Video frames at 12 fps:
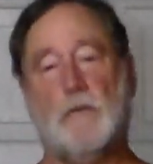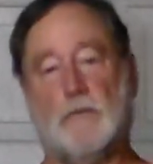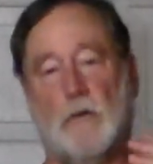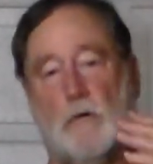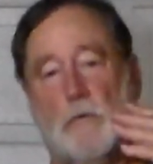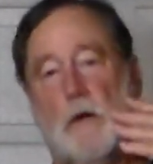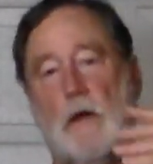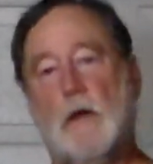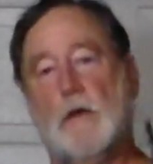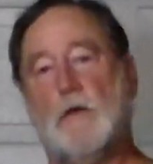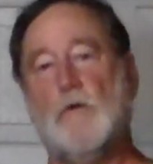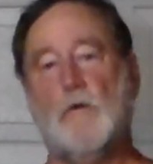So
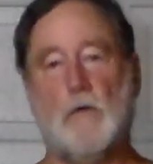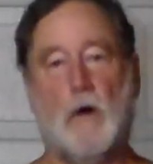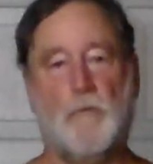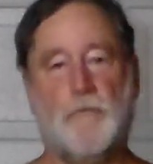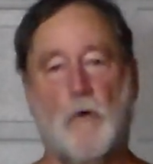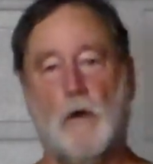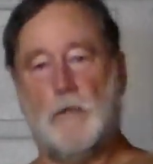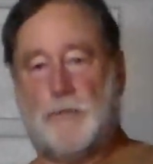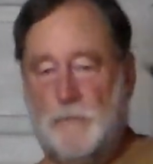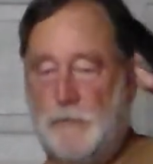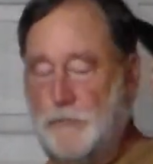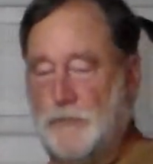a fourth
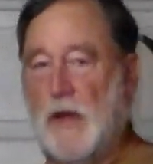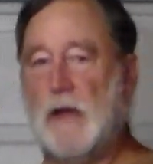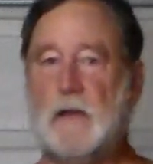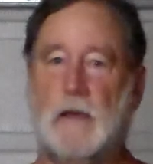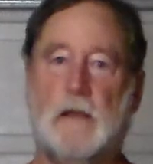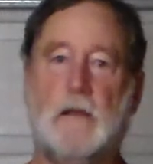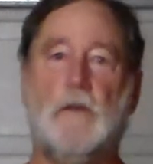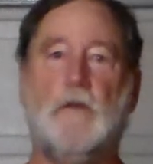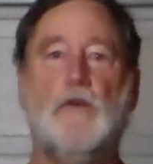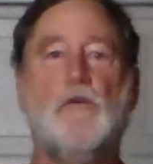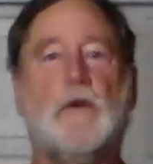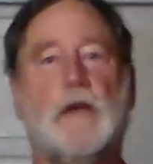of a second,
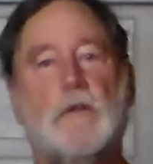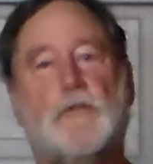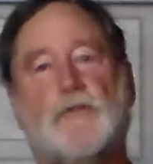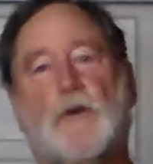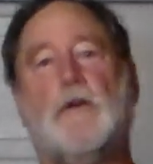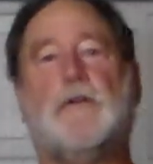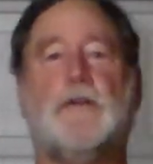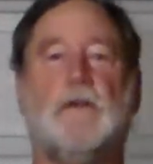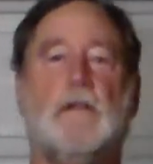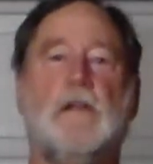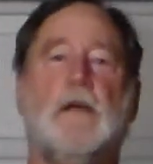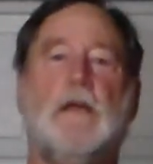you can
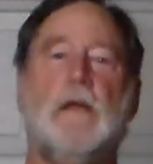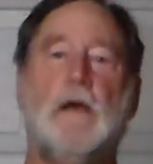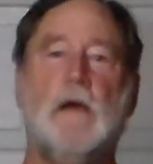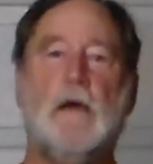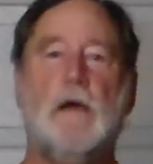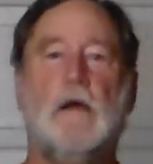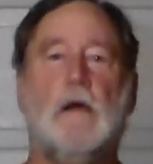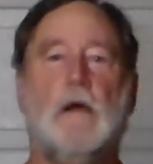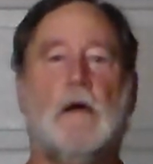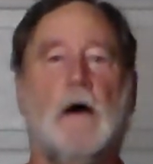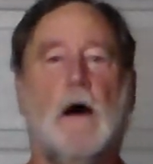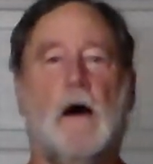certainly
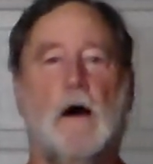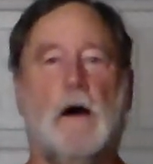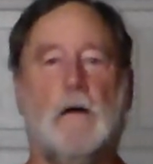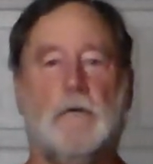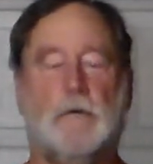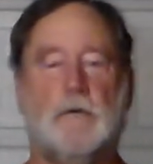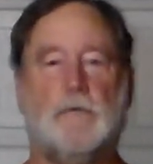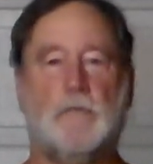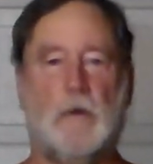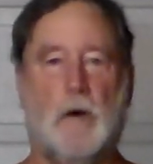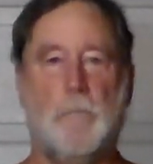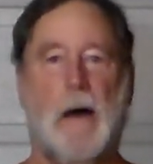
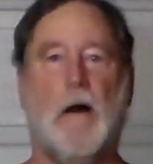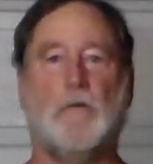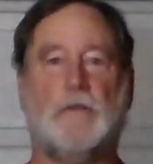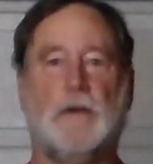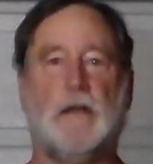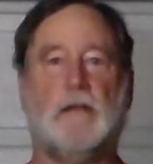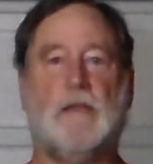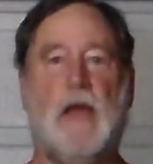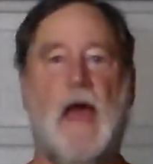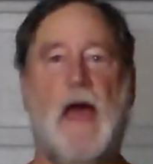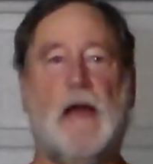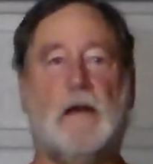mount an
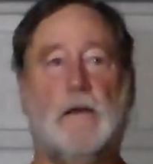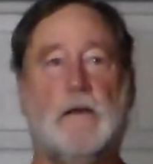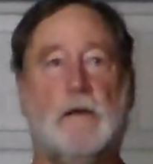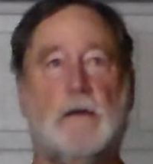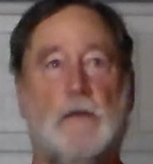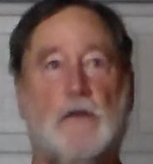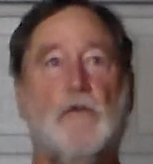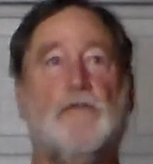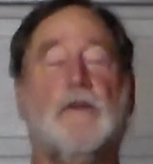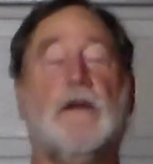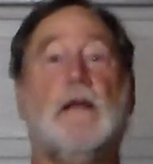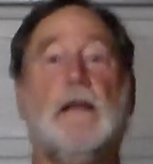attack
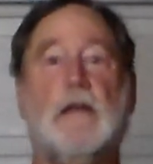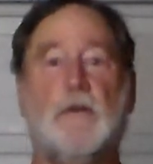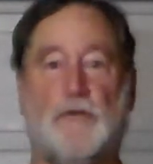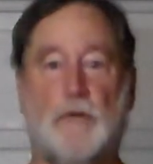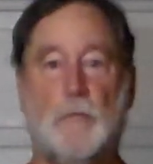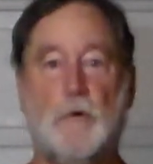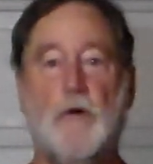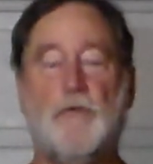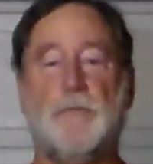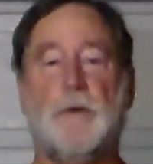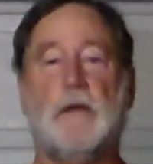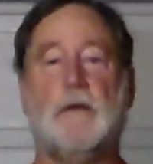using initial
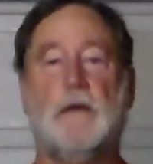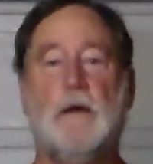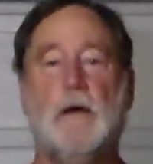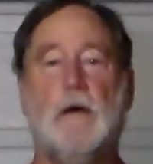movement.